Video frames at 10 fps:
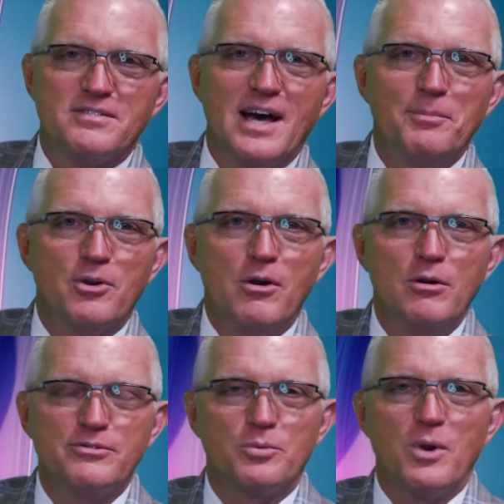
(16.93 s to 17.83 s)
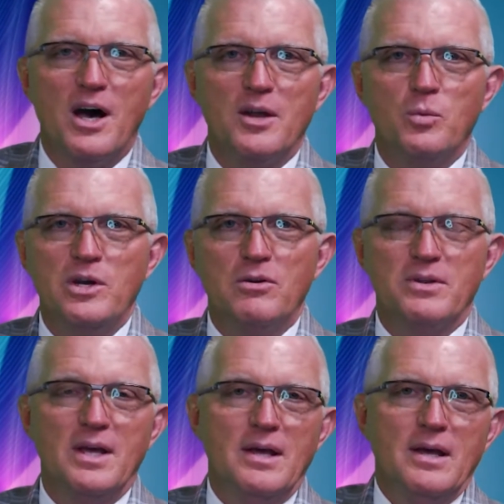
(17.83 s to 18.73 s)
I'm your host, Rod Wilt,
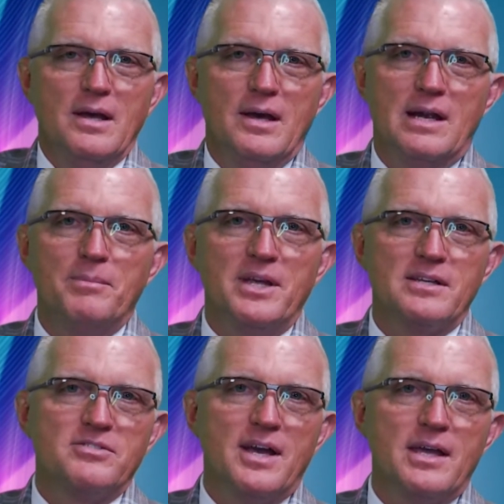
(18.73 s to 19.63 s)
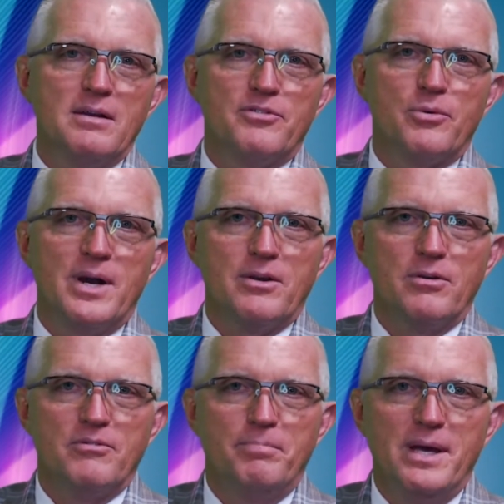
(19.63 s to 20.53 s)
and I'm the Executive Director of